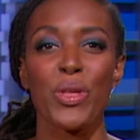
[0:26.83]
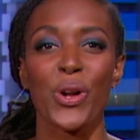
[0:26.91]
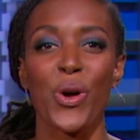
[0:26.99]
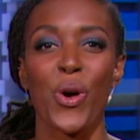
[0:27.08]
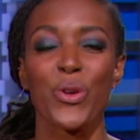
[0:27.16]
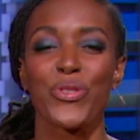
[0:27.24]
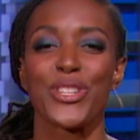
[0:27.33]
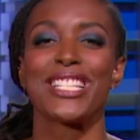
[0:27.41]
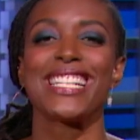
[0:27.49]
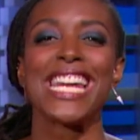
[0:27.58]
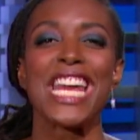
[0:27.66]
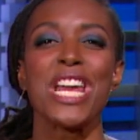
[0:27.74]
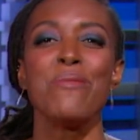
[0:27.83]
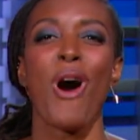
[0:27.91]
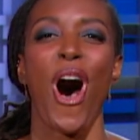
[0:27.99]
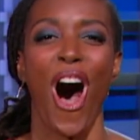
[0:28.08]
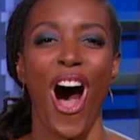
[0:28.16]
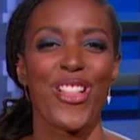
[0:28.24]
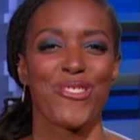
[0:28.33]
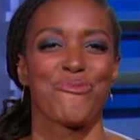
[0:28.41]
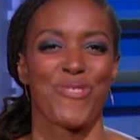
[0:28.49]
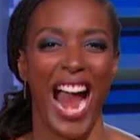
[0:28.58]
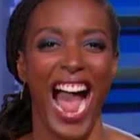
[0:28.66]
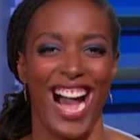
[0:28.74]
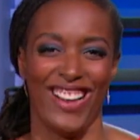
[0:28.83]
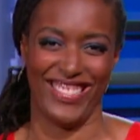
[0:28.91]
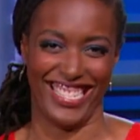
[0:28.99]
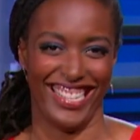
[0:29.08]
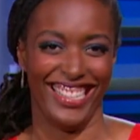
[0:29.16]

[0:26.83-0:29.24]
the gold for Team All Around.